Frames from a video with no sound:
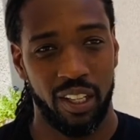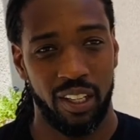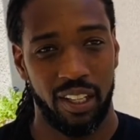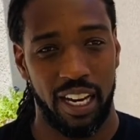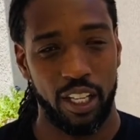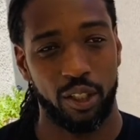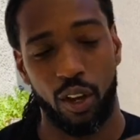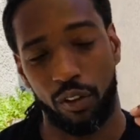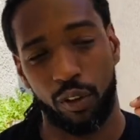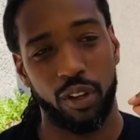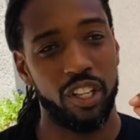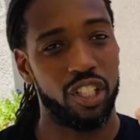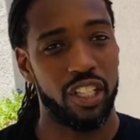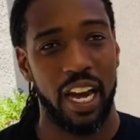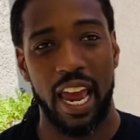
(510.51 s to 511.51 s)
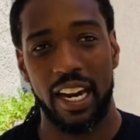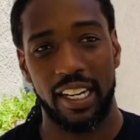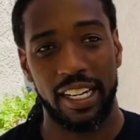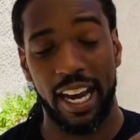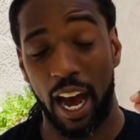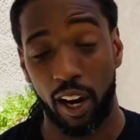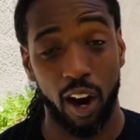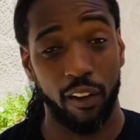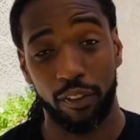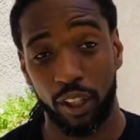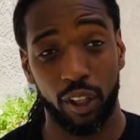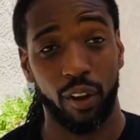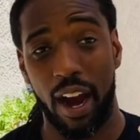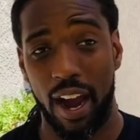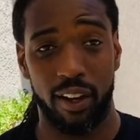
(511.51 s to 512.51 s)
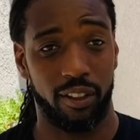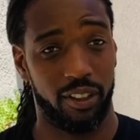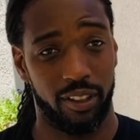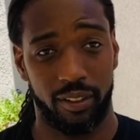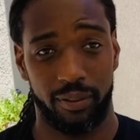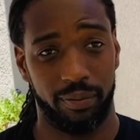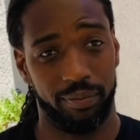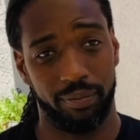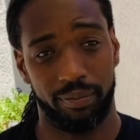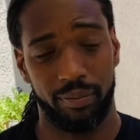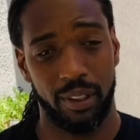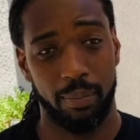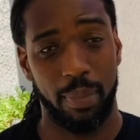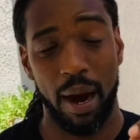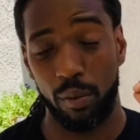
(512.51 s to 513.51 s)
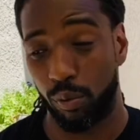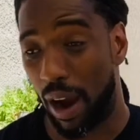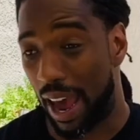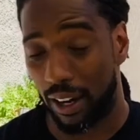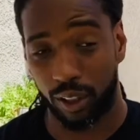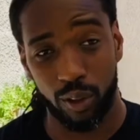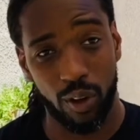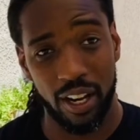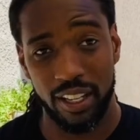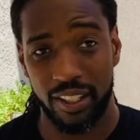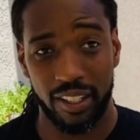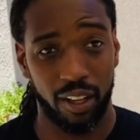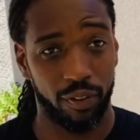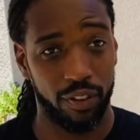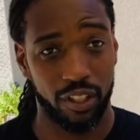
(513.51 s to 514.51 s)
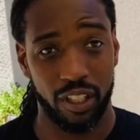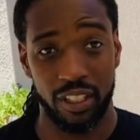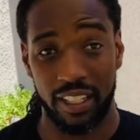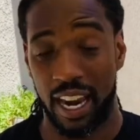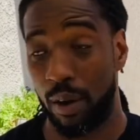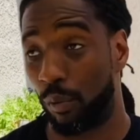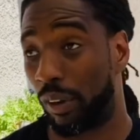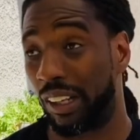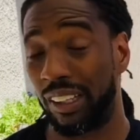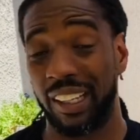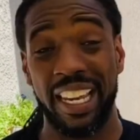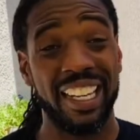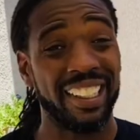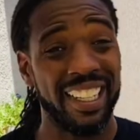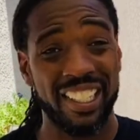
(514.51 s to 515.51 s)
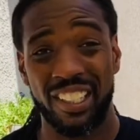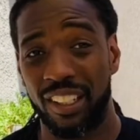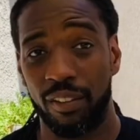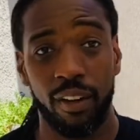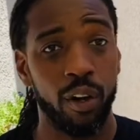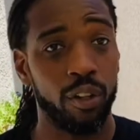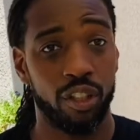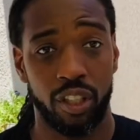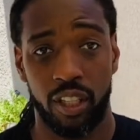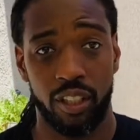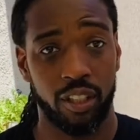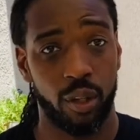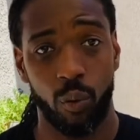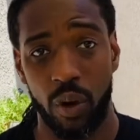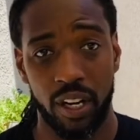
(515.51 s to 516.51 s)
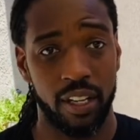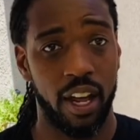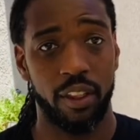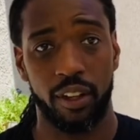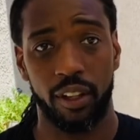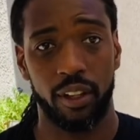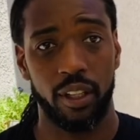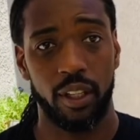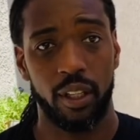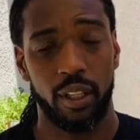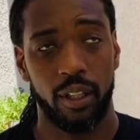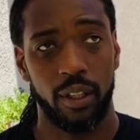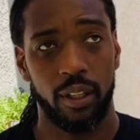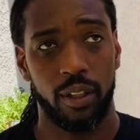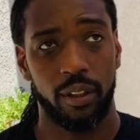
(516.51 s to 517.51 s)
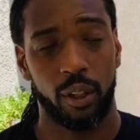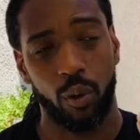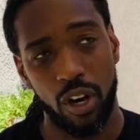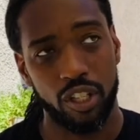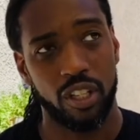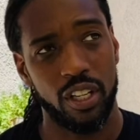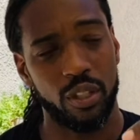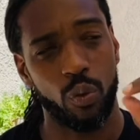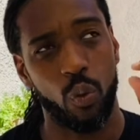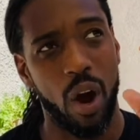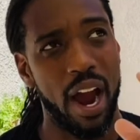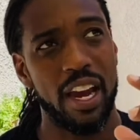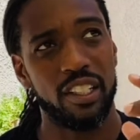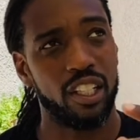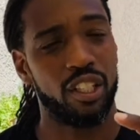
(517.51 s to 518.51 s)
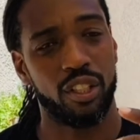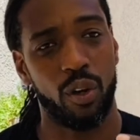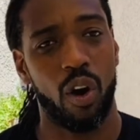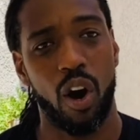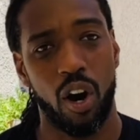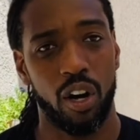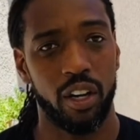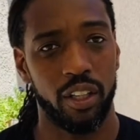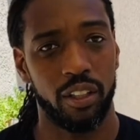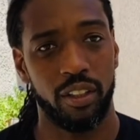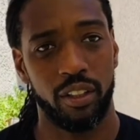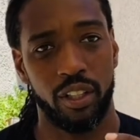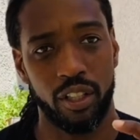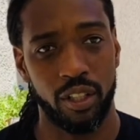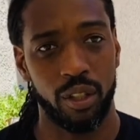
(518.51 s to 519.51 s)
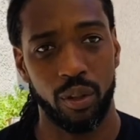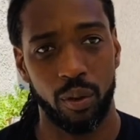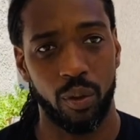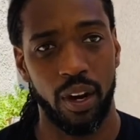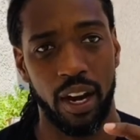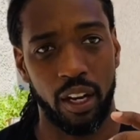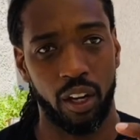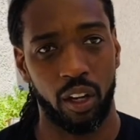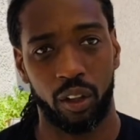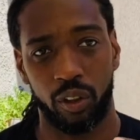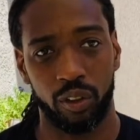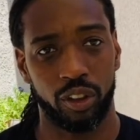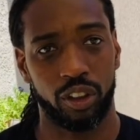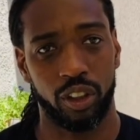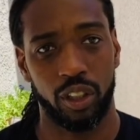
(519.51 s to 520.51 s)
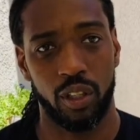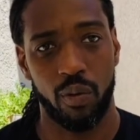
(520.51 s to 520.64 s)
And so if Christianity got off the ground by radical unselfishness and relentless devotion to one another, the question is, why is it so hard to do in our culture?